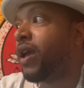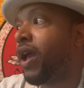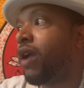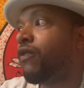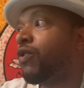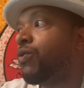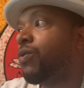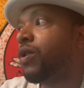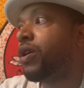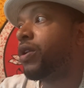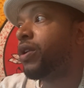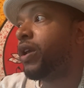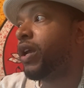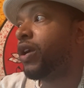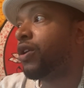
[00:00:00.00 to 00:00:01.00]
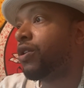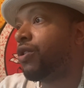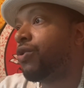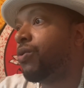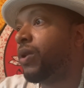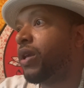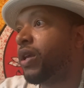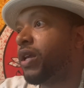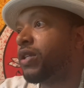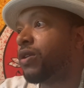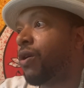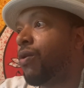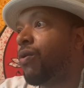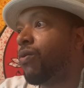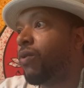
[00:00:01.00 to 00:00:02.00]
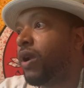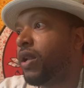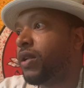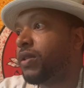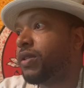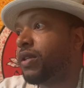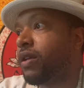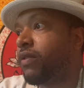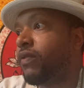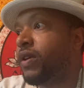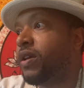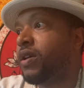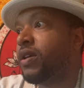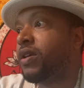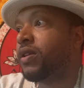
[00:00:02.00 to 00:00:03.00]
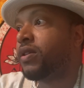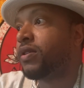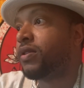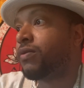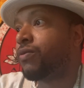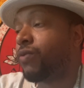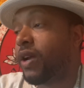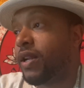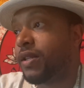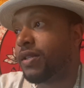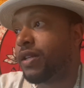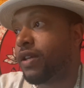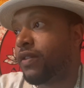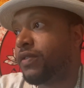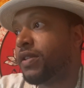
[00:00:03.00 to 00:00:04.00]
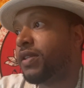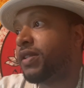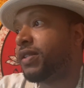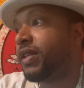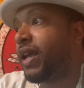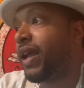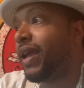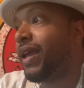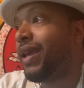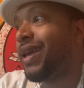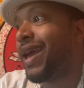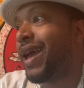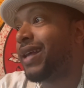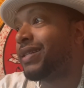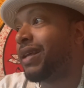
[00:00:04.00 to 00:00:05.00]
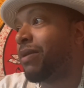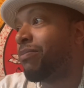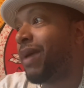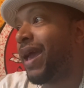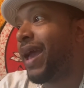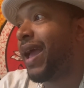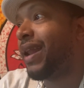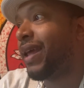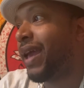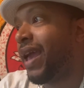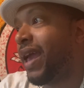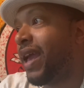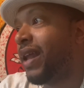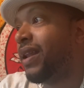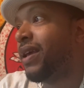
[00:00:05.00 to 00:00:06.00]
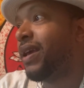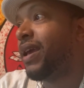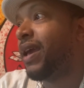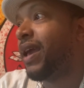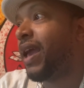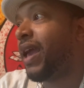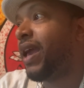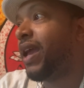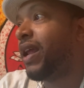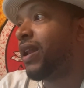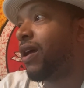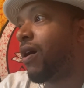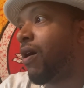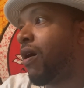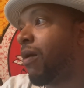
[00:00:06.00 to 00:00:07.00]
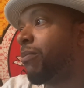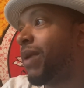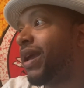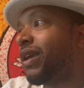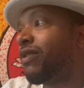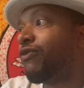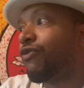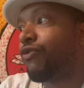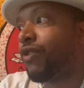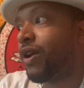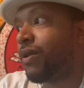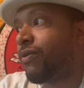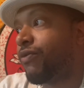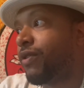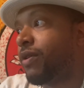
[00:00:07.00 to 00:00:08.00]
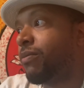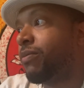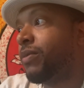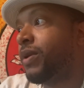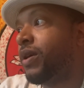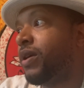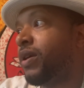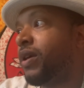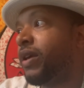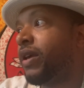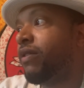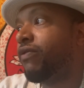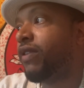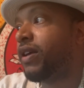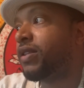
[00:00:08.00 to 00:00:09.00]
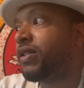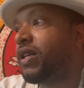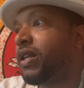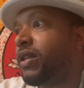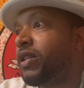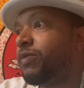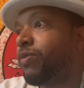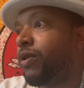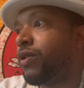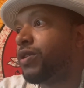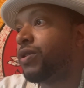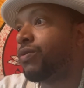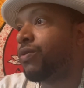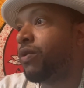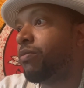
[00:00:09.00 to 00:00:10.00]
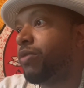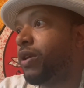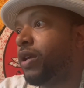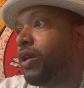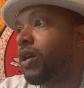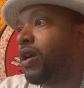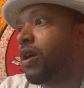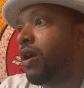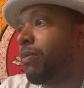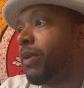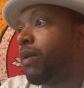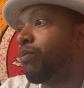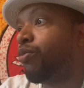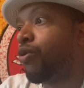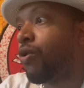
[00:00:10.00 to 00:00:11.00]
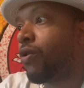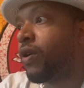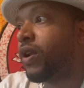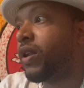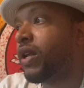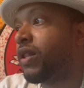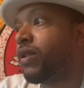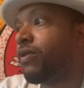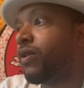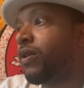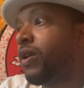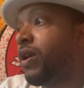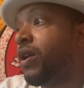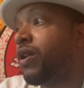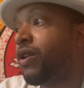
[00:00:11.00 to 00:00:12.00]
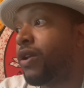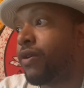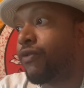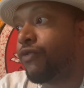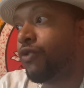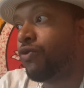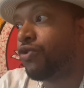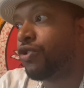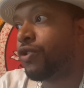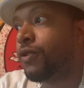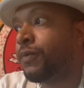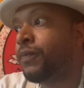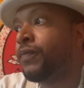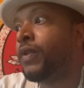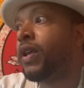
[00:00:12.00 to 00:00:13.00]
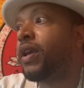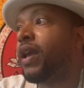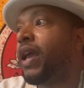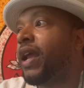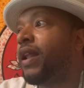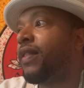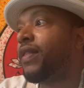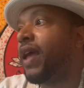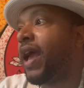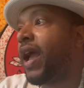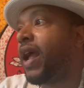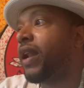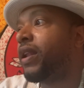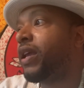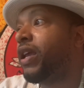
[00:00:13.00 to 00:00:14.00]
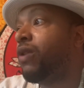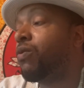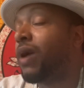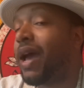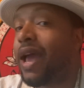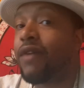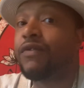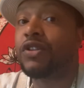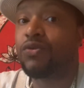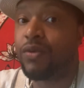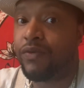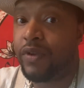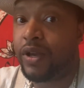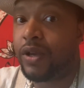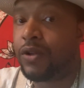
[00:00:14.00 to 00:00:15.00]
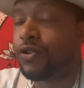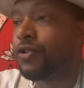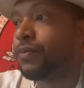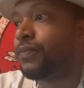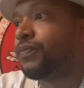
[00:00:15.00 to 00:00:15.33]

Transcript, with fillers: Everyone, including his own relative, relatives, said he has a bad head and are making fun of him. Eli said this person will become important in the near future and that he will have his revenge.